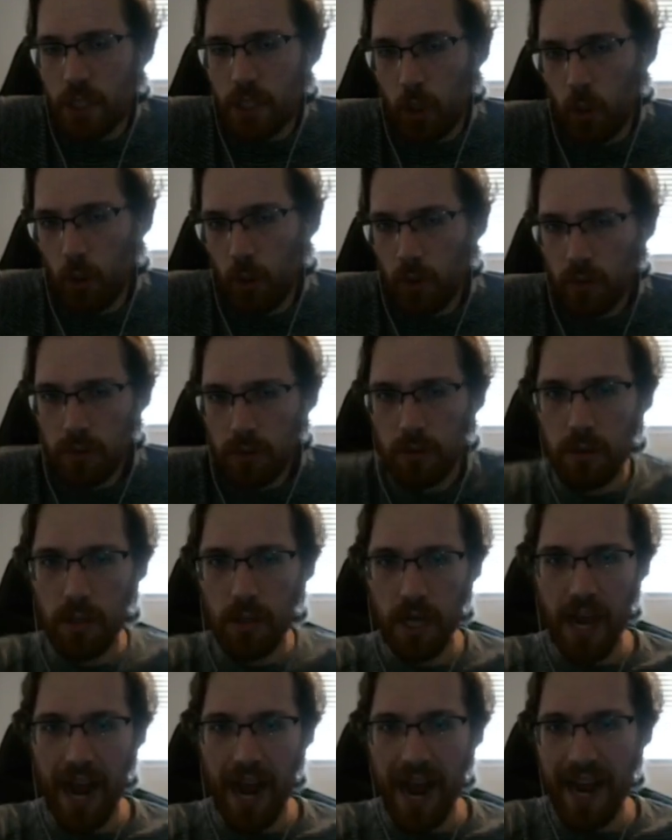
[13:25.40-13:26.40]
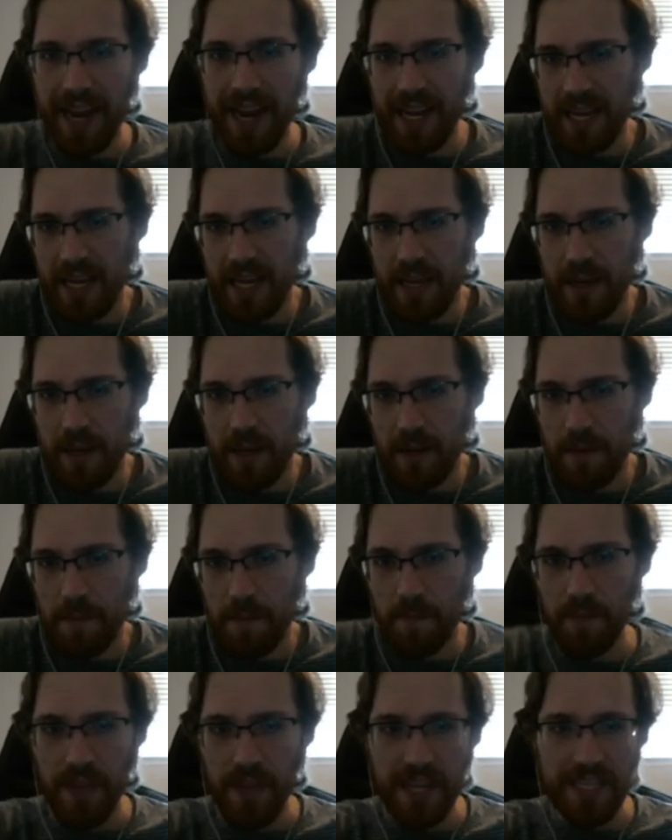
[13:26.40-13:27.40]
cool.
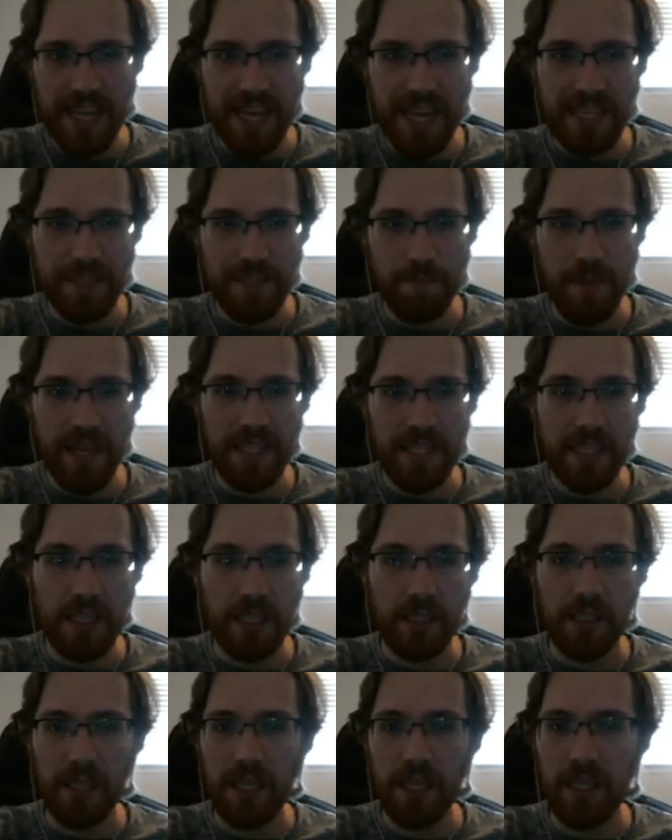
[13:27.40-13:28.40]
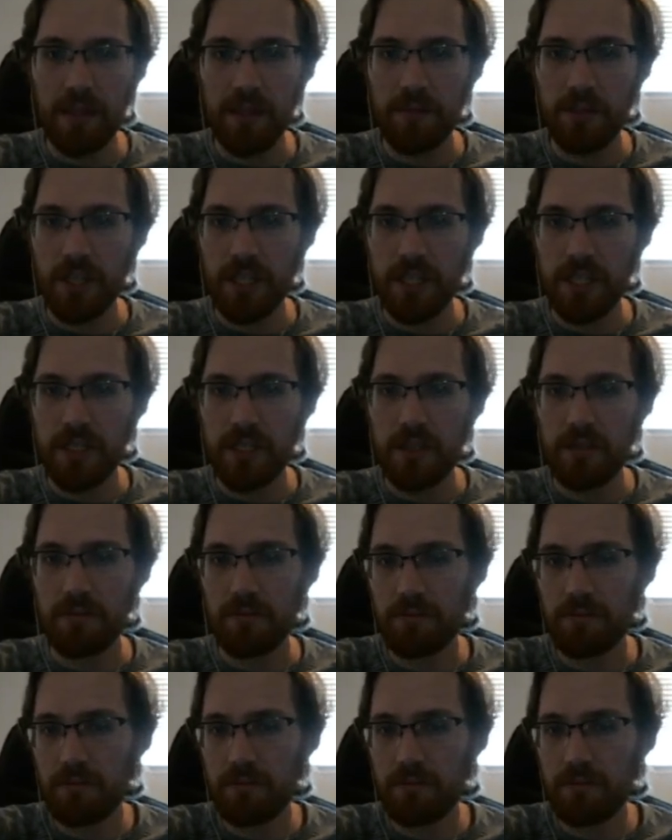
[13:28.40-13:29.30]
It's basically just